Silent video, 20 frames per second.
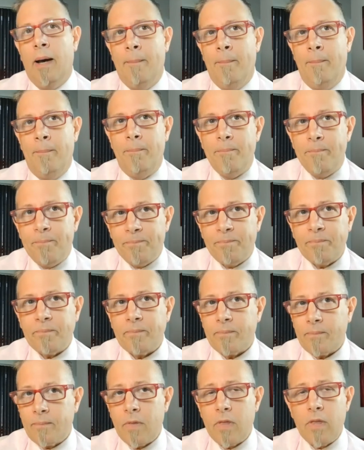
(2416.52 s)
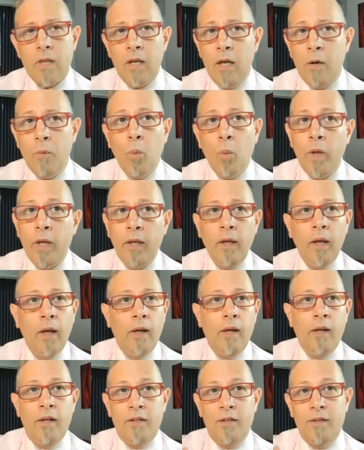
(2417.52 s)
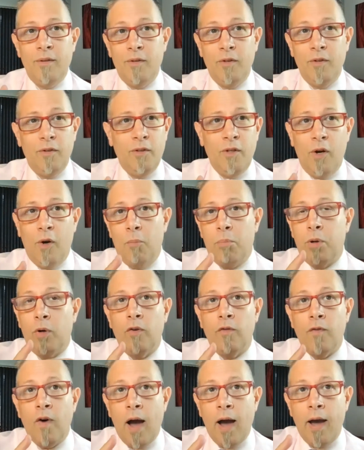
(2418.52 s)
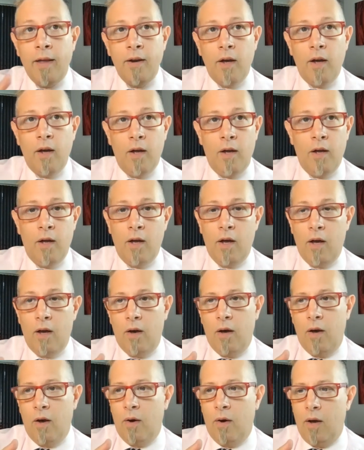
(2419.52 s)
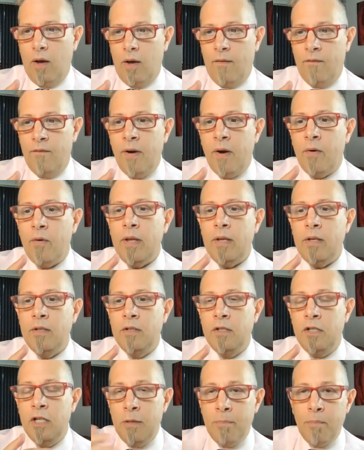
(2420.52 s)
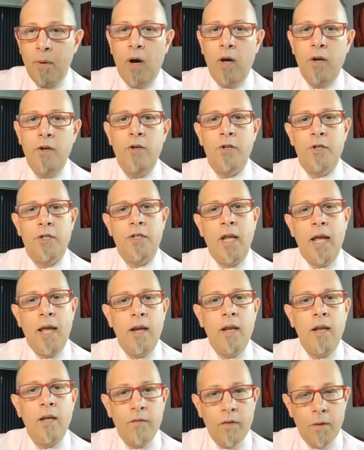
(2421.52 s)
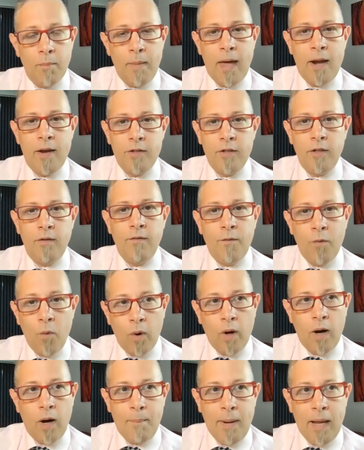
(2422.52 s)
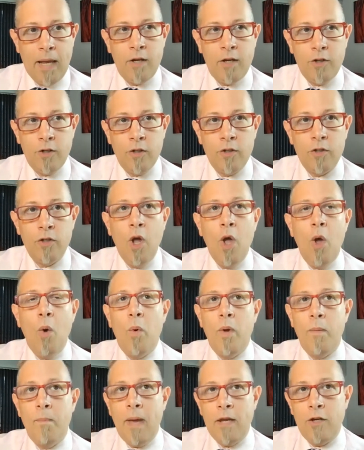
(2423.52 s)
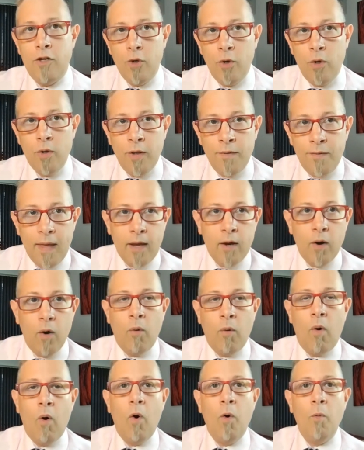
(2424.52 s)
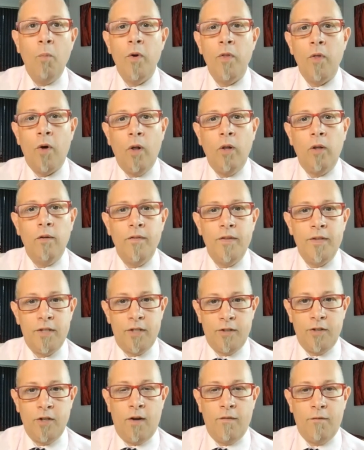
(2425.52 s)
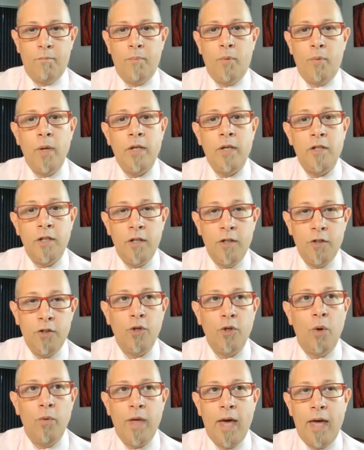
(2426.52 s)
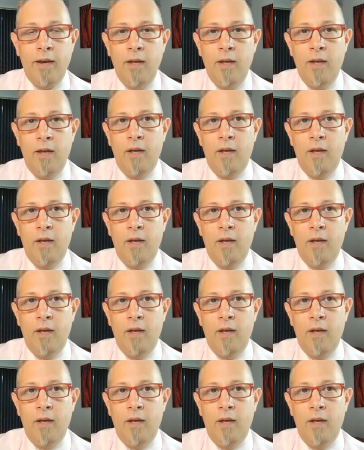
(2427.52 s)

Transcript: And we, provide a very deep understanding of the medicine for our patients. We make sure that they go home with all of this stuff printed so that